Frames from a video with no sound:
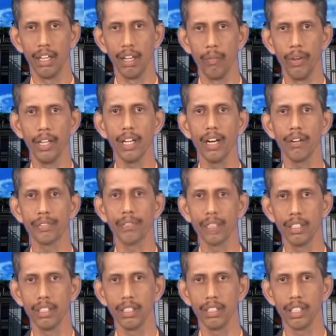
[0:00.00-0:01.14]
Very
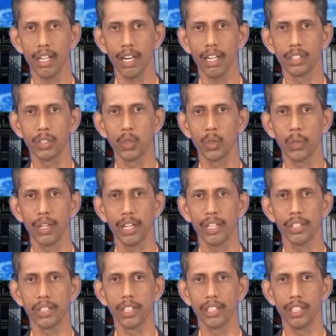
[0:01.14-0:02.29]
often, the cracks due to drying
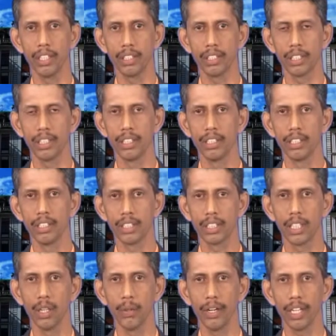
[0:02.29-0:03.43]
shrinkage
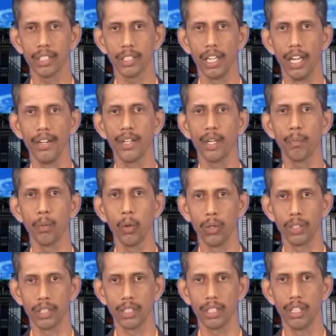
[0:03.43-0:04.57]
serve as entry
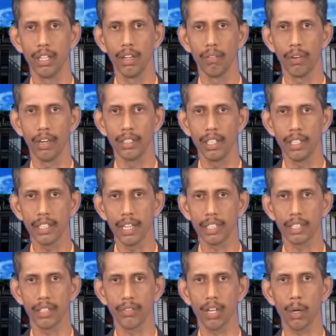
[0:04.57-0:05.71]
ports for the
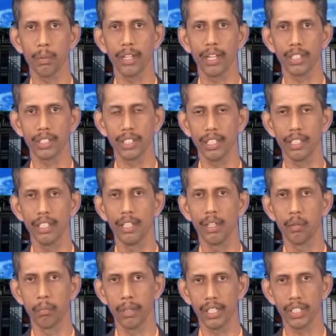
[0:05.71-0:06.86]
ingress of carbon dioxide,
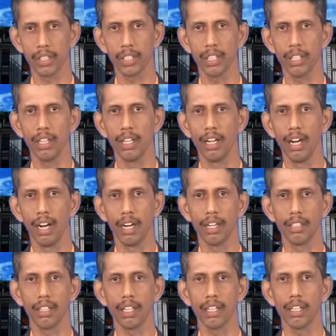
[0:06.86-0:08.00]
moisture and
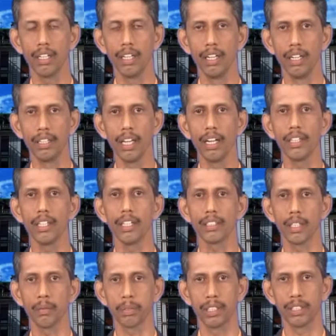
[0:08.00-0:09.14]
other deleterious
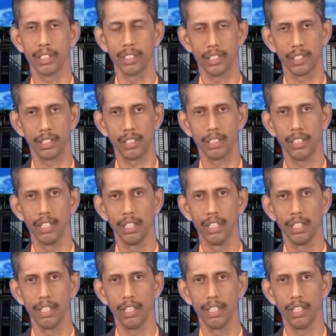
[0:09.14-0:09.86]
substances.